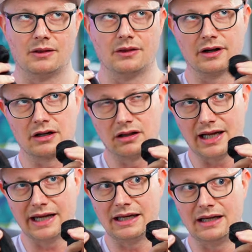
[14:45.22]
the
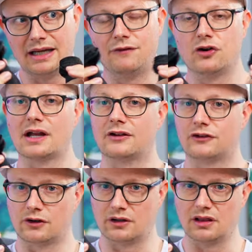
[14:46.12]
client if you're at a
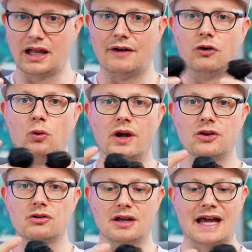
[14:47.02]
certain level where
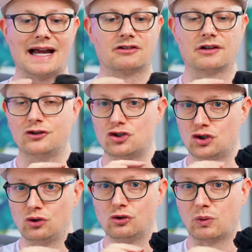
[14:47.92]
you can actually
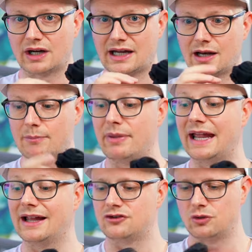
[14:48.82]
choose what kind of
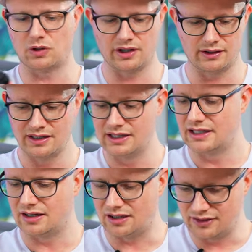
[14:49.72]
bands you want.
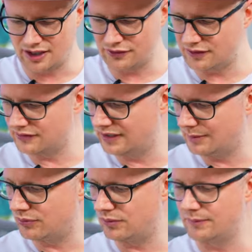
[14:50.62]
Another
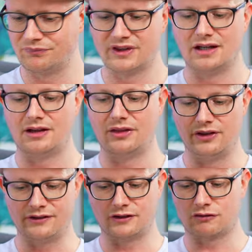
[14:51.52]
example,
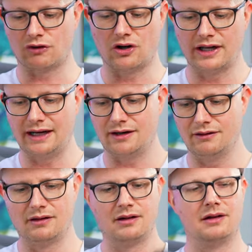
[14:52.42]
this is raw
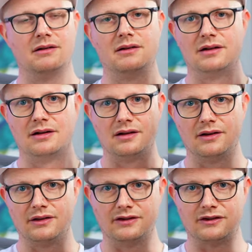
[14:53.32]
hair,
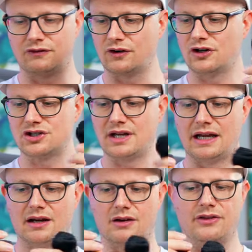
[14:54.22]
this is virgin
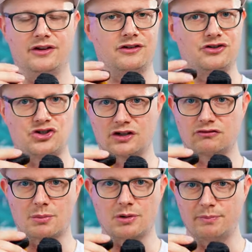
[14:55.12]
hair, this is
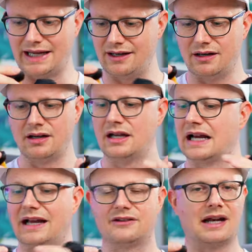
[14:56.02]
just rubber banded.
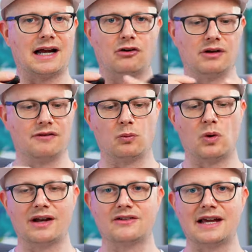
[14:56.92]
I said I don't even
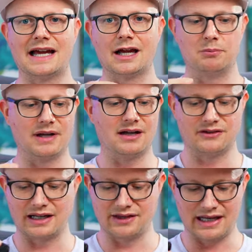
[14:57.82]
want a tag
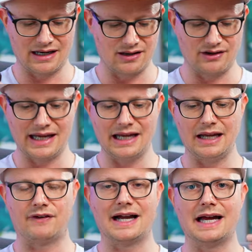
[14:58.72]
because at the end of the day,
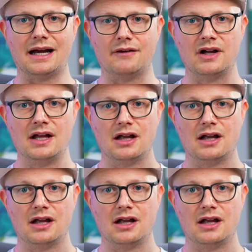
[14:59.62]
if I have